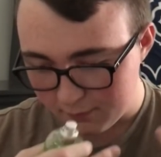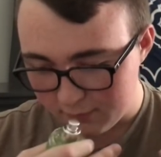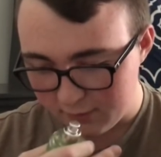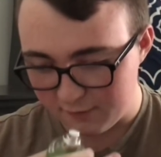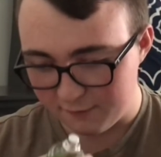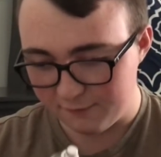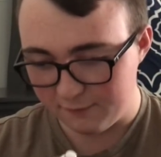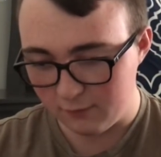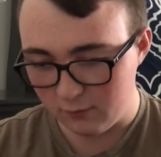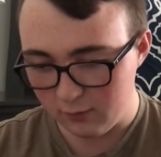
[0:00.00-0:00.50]

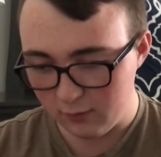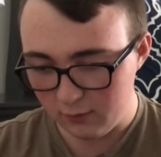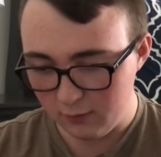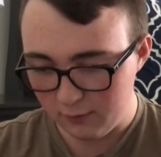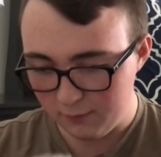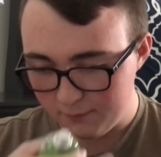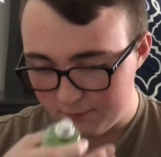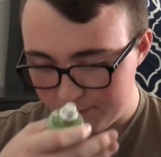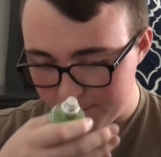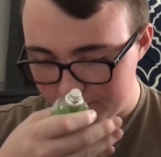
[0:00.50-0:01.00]
The
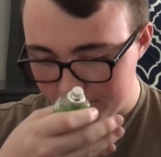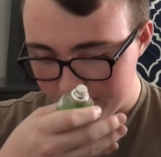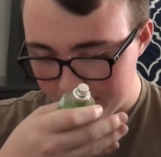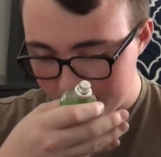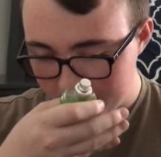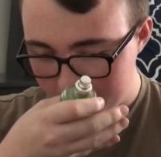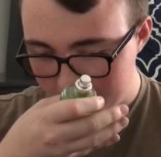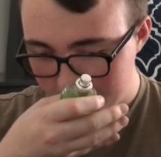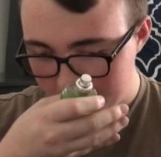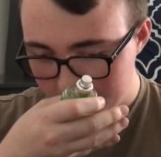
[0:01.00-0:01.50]
floral
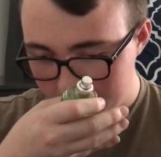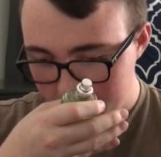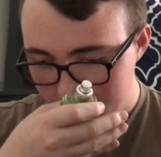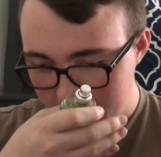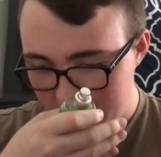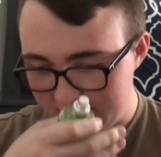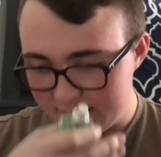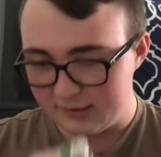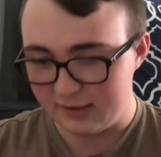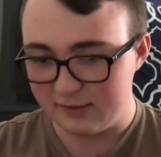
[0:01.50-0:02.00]

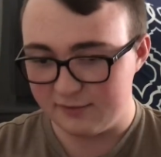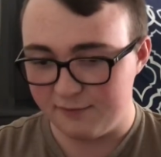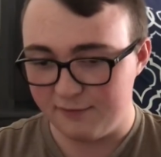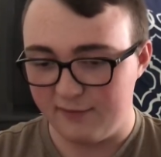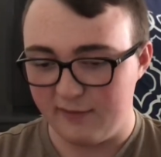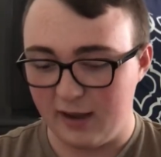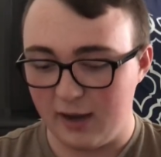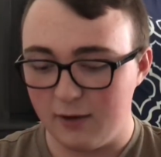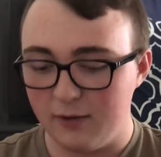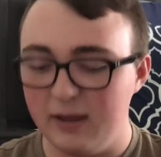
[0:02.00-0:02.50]
is just
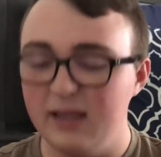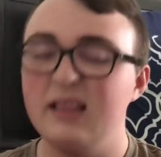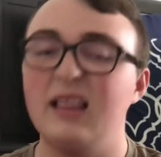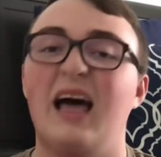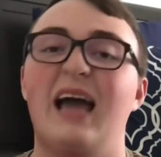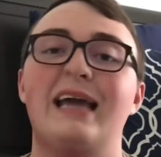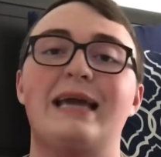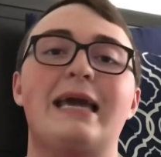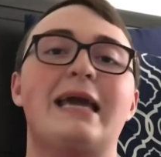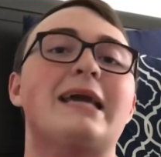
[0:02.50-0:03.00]
very
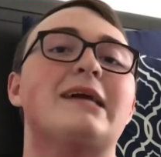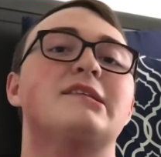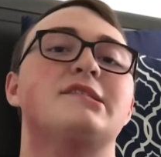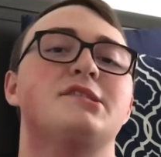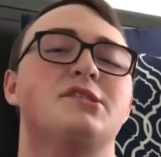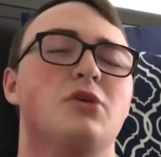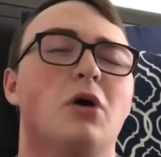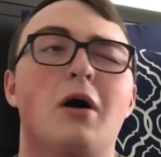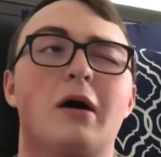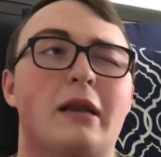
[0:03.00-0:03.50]
like
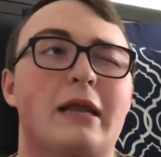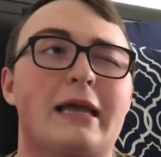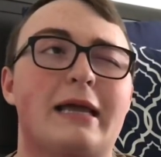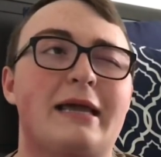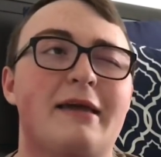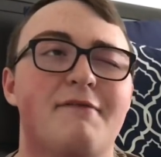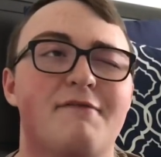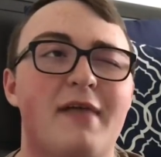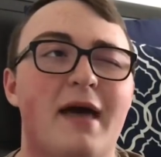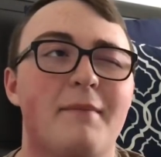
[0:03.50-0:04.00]

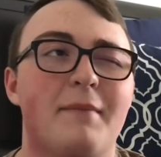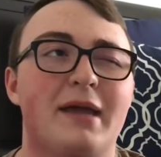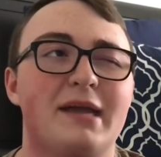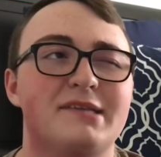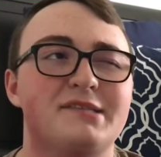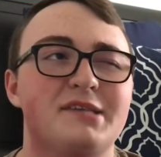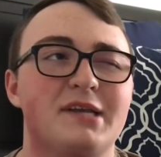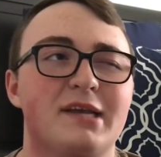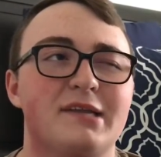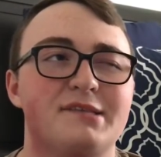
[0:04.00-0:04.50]
exotic, if that
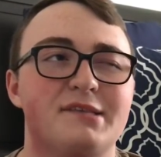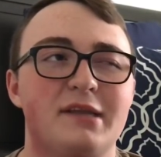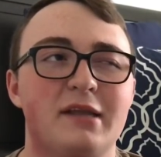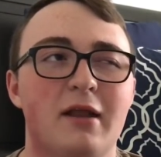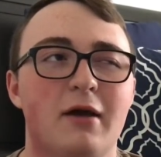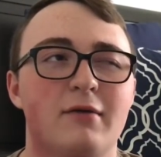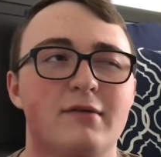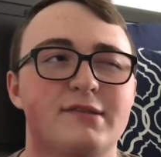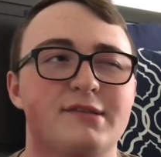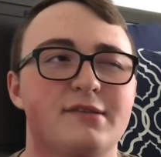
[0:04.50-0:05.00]
makes sense. You
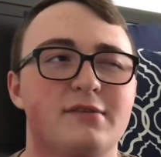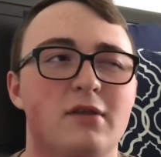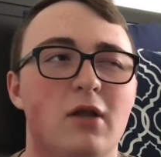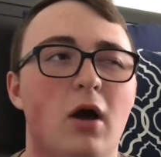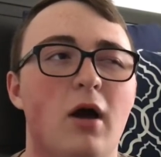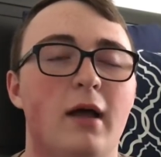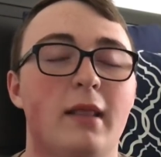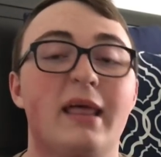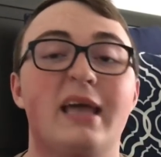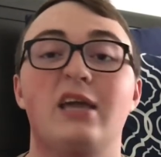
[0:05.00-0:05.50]
know, it's
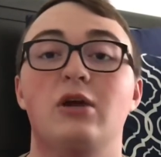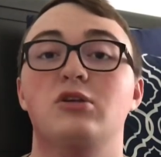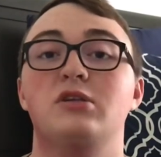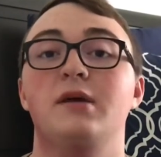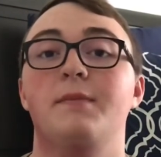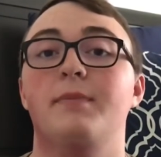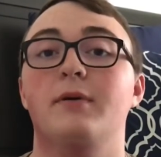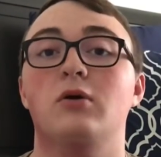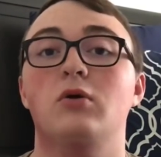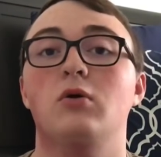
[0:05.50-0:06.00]
not like your
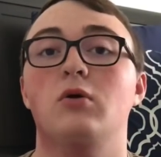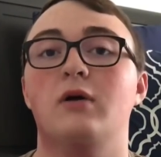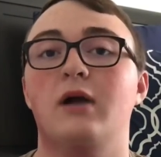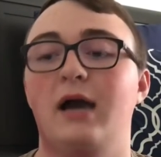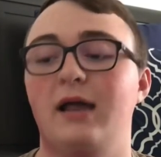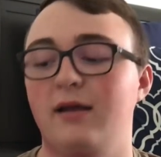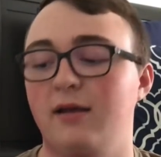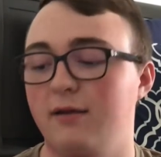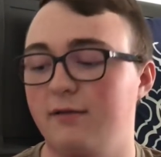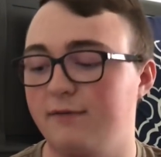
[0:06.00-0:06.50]
typical
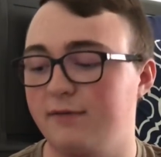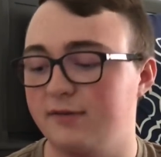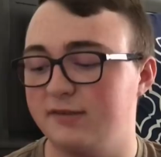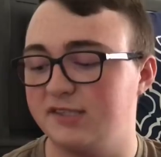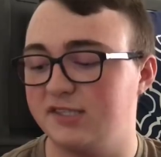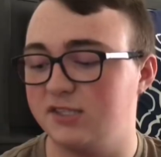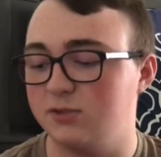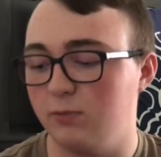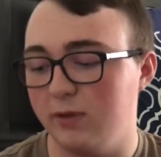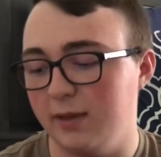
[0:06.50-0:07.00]
kind of
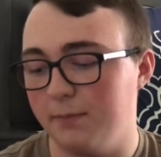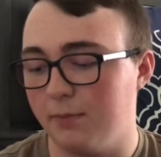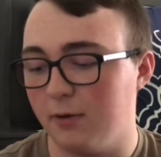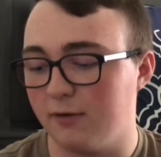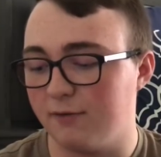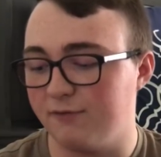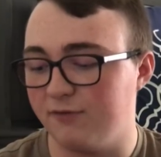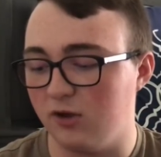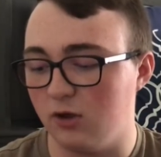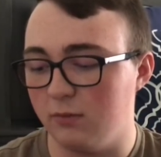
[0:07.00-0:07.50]
sweet
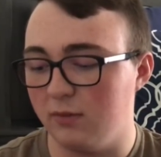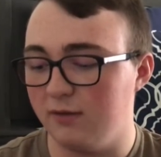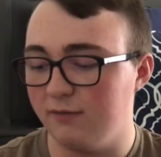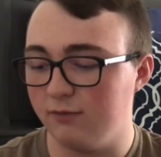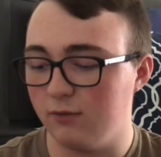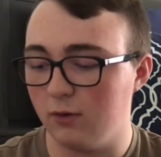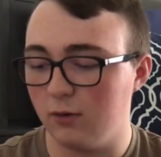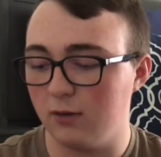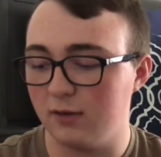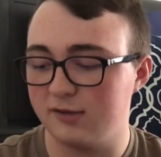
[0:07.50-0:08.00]
perfumey
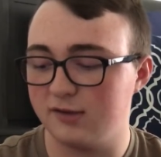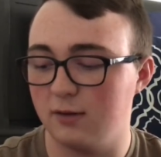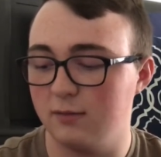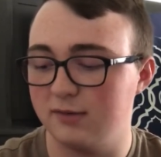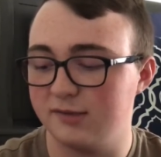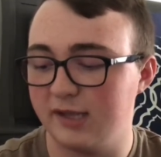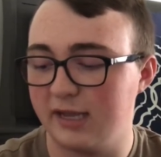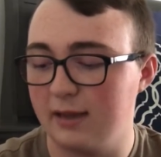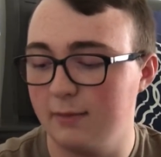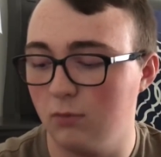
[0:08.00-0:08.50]
floral. It's
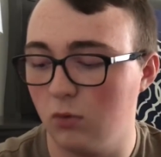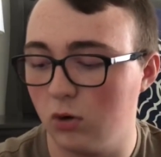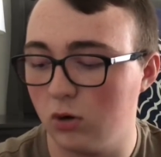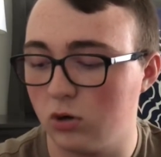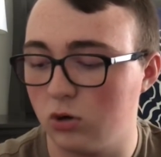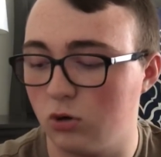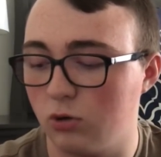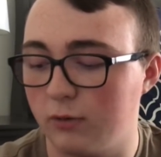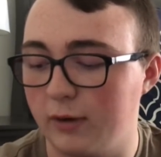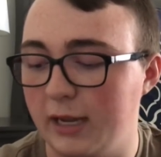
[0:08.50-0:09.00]
almost like a more
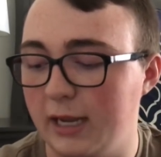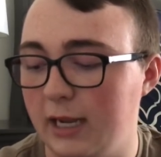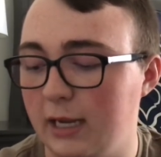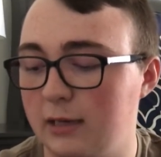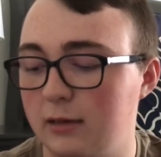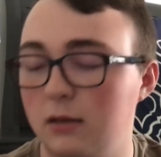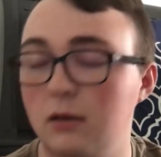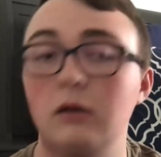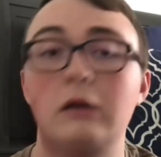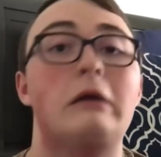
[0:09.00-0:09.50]

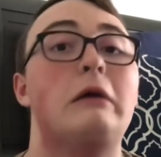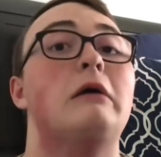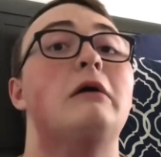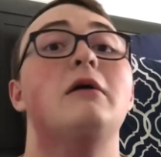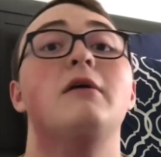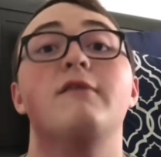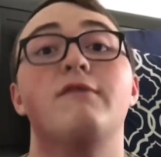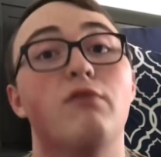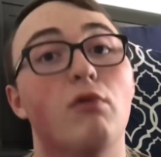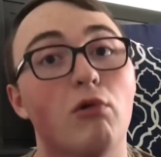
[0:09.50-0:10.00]
green
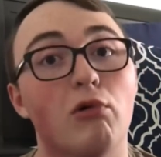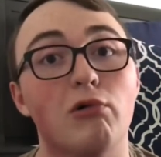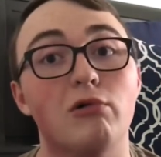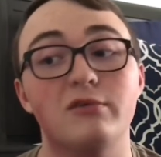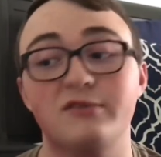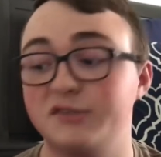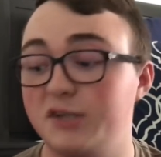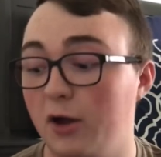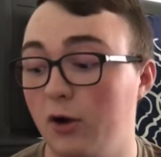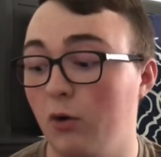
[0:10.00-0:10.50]
floral.
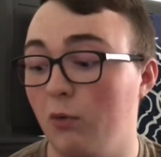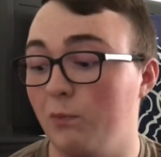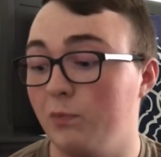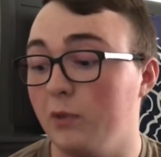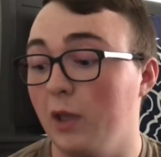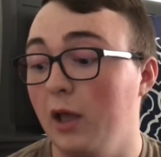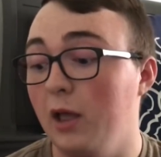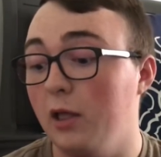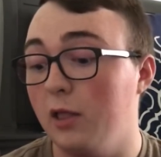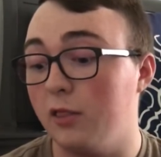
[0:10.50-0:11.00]
So
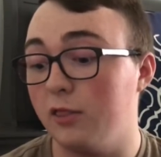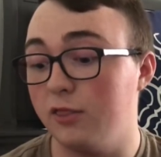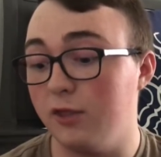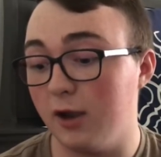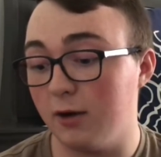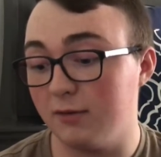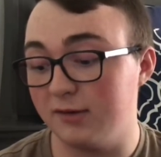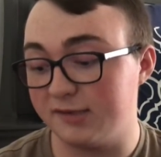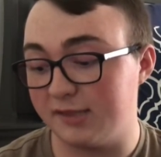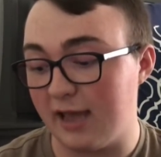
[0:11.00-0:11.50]

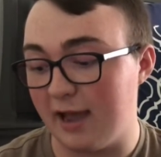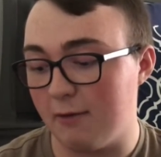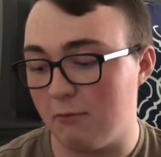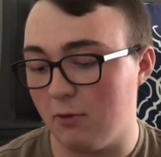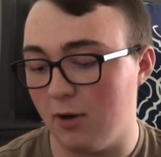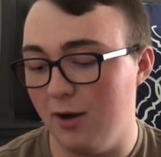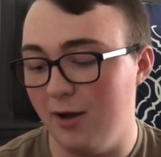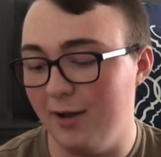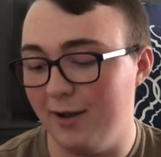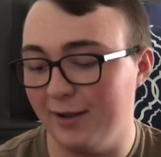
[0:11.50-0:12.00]
there was that
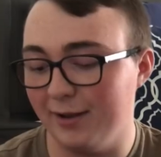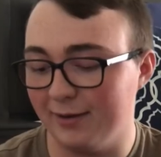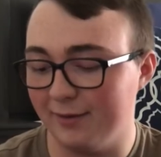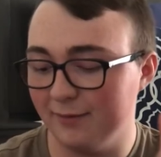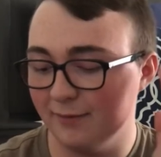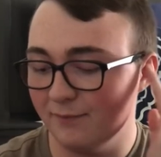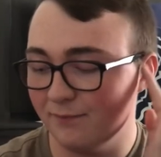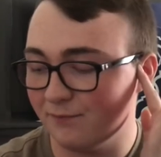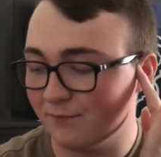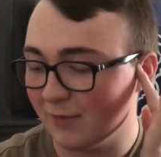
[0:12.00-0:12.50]

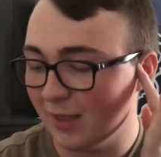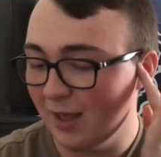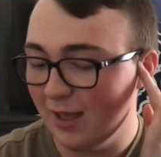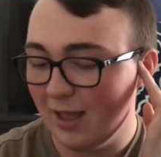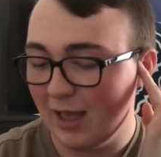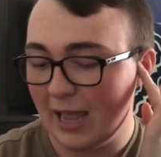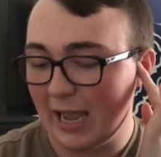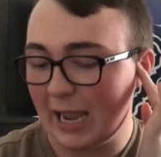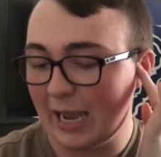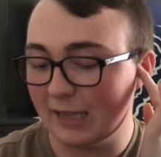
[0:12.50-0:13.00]
one.
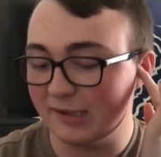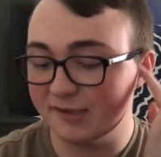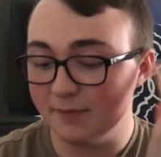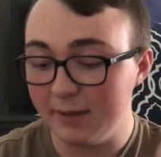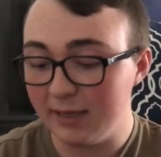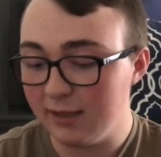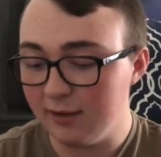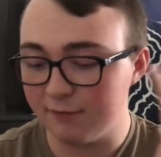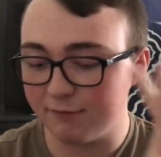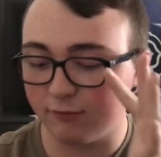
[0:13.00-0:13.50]
And
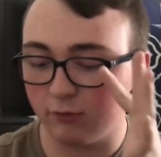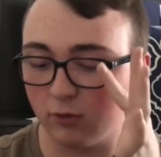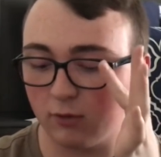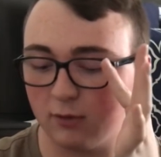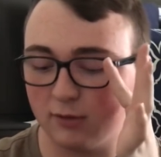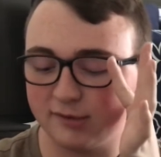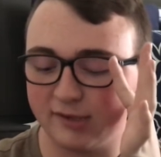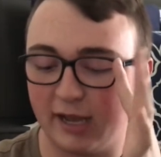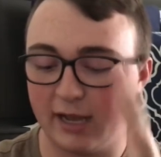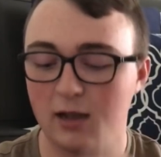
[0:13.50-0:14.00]
speaking of
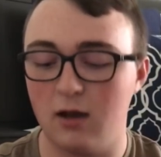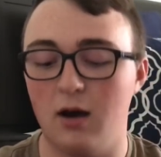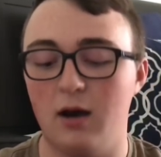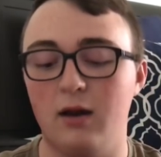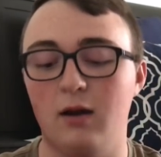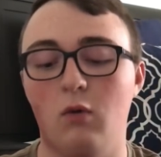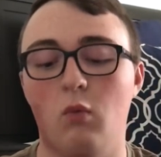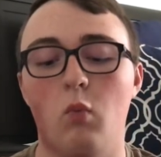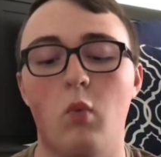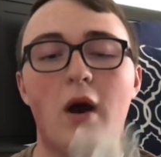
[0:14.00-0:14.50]
florals, I
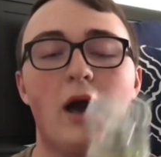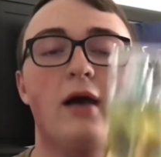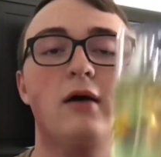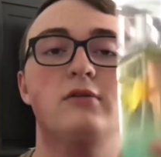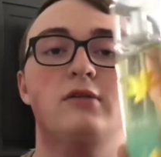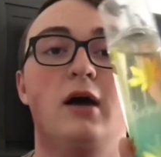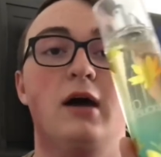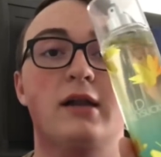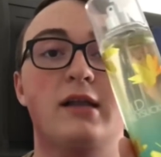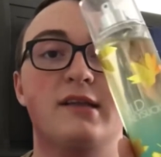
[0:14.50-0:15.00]
got a
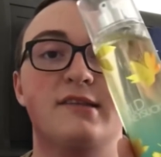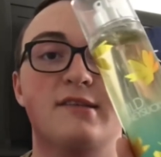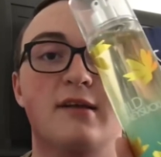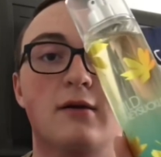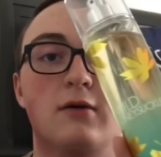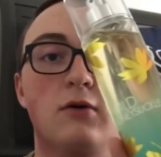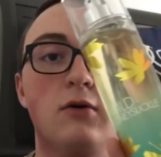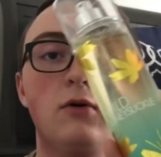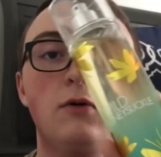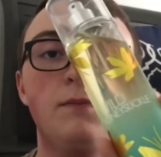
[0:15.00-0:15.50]
wild
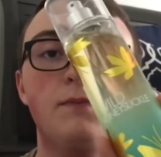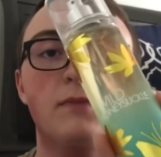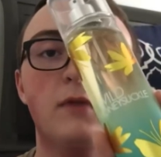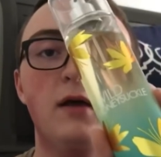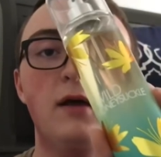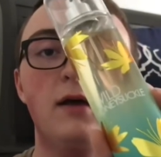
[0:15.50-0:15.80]
honeysuckle.